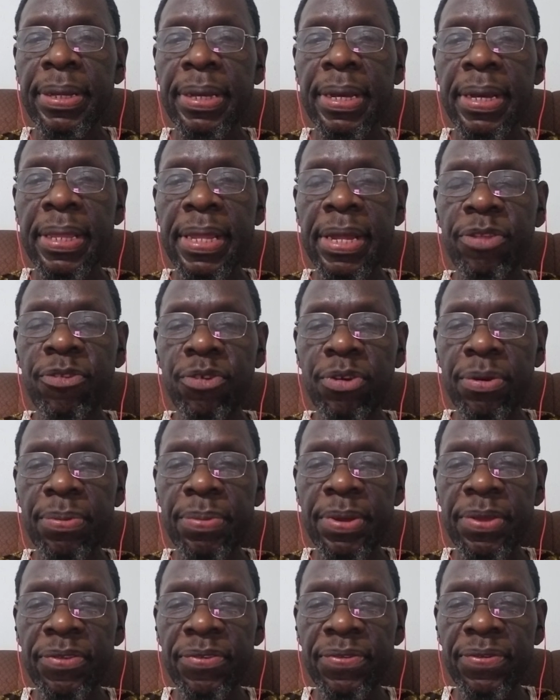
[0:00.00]
and that term
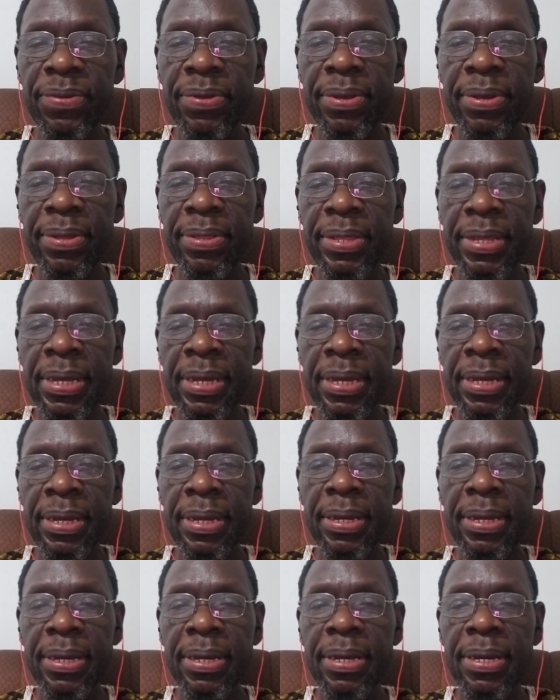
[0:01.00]
is the
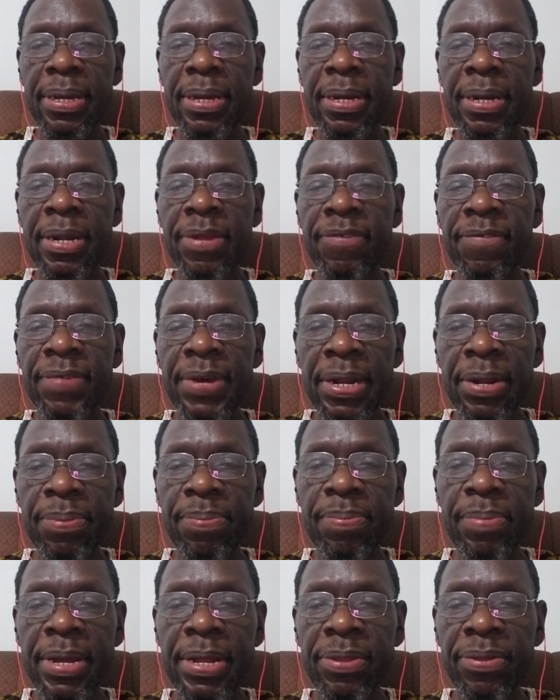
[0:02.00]

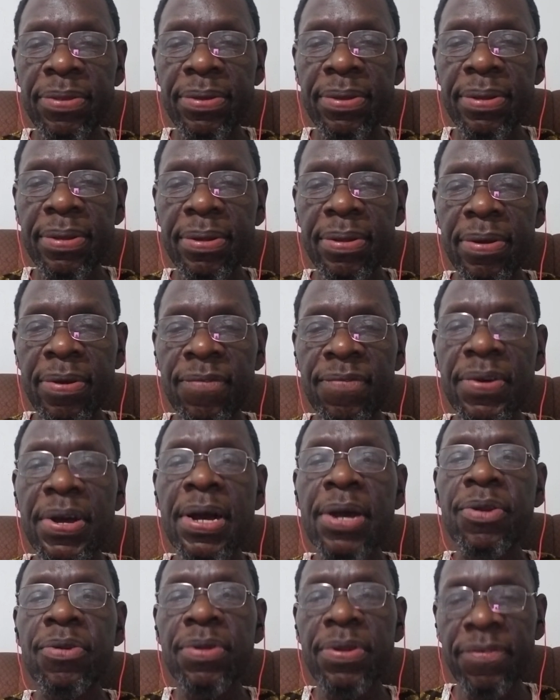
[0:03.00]
development of
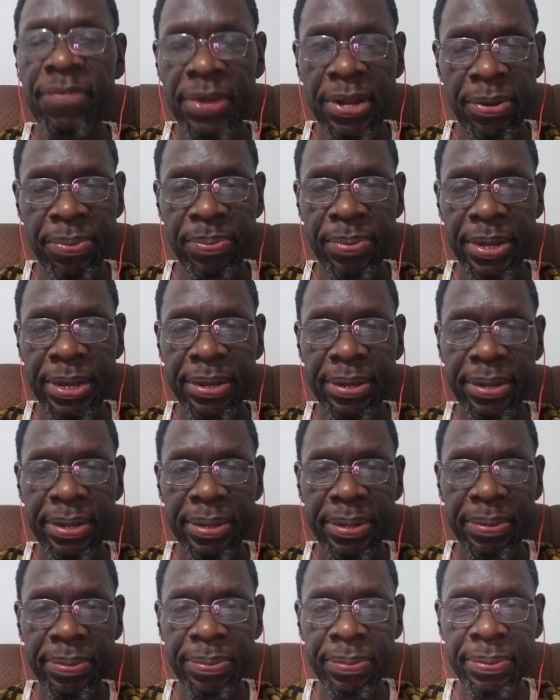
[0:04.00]
underdevelopment.
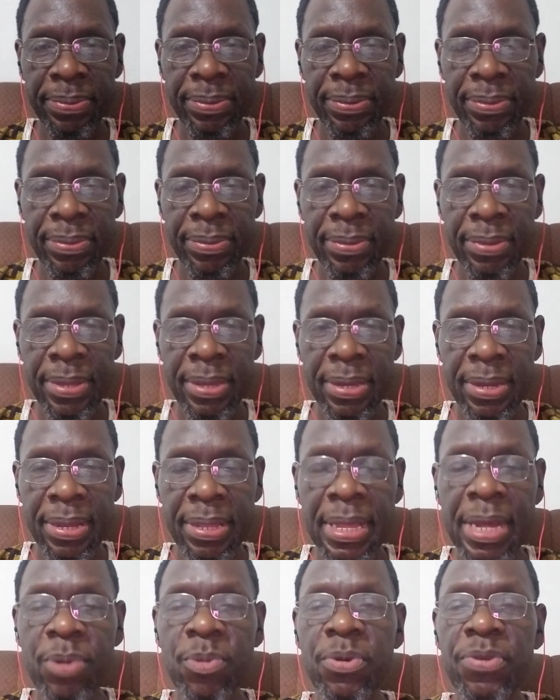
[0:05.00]

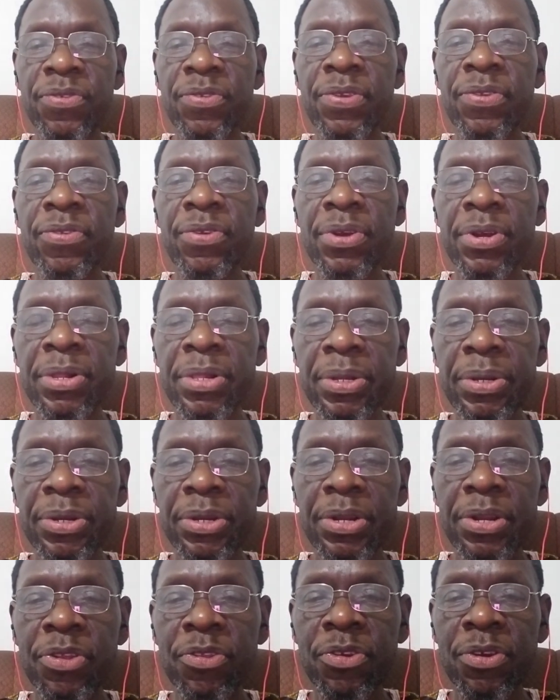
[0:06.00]
That was his conclusion
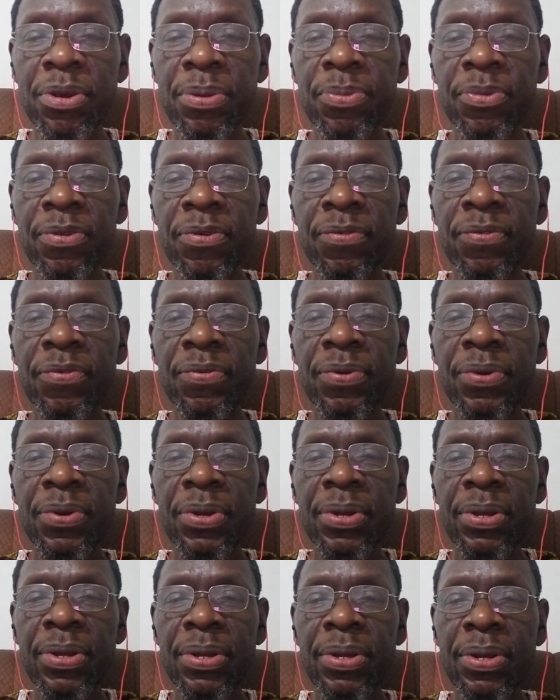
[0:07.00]
in terms of
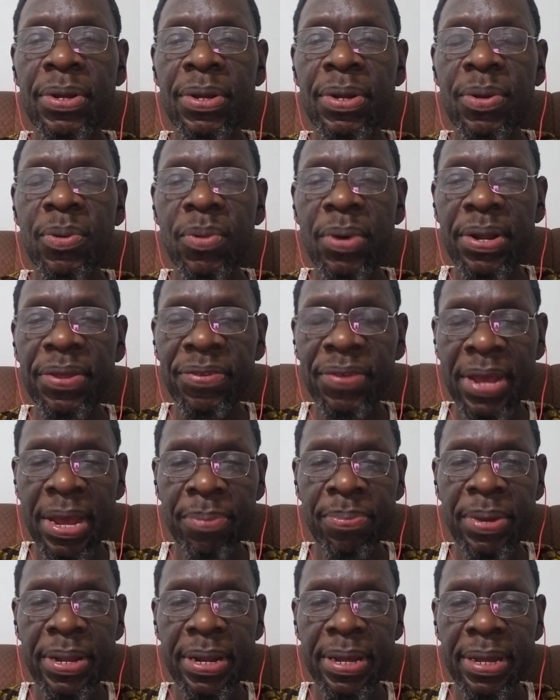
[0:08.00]
what is
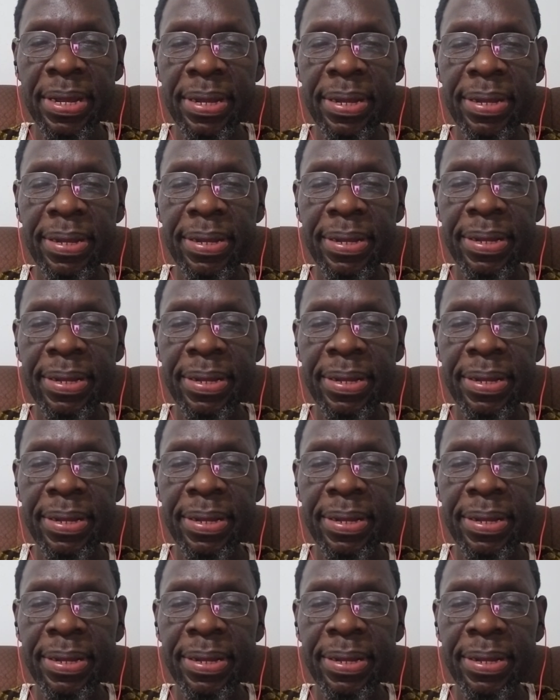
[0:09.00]
happening